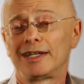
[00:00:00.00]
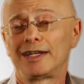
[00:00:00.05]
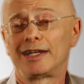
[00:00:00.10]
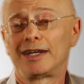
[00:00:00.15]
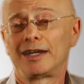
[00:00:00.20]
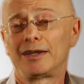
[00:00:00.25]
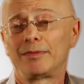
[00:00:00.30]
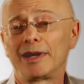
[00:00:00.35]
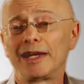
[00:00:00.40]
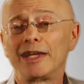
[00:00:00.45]

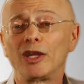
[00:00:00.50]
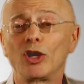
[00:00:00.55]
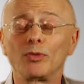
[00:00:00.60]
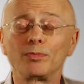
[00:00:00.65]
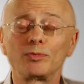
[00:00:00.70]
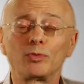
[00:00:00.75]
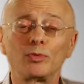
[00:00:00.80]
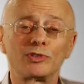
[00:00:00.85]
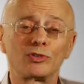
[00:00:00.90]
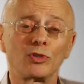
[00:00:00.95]
I
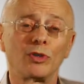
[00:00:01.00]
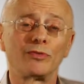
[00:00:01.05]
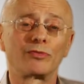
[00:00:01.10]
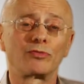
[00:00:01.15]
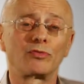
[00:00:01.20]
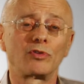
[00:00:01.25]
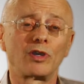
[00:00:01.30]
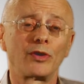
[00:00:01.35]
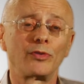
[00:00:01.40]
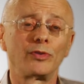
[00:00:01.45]
helped with Joe
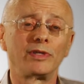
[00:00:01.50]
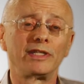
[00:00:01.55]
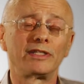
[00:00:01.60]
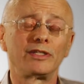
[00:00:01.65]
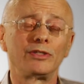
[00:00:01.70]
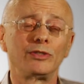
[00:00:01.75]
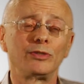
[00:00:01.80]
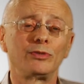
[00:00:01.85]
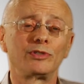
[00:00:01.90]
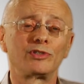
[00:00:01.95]
Ferrari
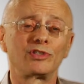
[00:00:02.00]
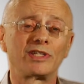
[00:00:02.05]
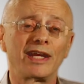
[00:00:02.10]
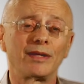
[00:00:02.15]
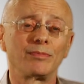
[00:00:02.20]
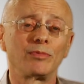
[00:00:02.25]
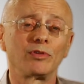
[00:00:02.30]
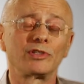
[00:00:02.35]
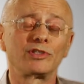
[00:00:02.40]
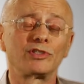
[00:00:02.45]
to
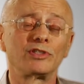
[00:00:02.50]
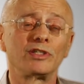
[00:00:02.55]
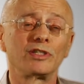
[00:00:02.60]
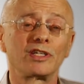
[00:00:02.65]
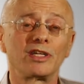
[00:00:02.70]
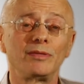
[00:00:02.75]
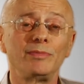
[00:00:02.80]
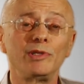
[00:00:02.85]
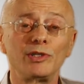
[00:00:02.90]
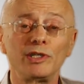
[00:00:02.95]
establish the
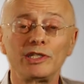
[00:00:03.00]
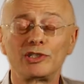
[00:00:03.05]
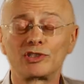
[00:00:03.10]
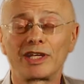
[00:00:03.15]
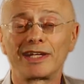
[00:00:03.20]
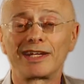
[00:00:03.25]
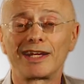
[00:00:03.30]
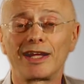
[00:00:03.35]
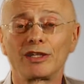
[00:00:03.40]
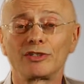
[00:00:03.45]
Community
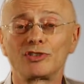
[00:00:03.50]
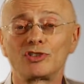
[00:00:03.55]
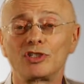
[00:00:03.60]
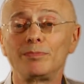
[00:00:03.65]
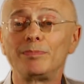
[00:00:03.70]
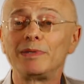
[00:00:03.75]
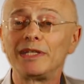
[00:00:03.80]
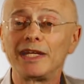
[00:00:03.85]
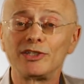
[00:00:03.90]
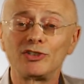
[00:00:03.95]

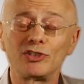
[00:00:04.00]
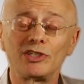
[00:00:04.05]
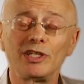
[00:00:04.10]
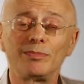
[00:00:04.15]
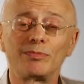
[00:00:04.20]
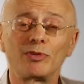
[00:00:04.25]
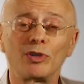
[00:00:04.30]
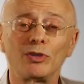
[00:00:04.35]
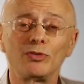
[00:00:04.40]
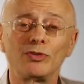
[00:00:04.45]
Psychology
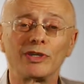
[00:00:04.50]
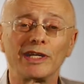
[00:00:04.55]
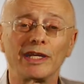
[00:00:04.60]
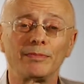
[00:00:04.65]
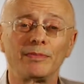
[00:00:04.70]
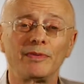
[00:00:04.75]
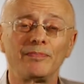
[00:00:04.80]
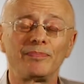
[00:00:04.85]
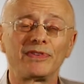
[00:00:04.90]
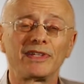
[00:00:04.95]
PH.D. program.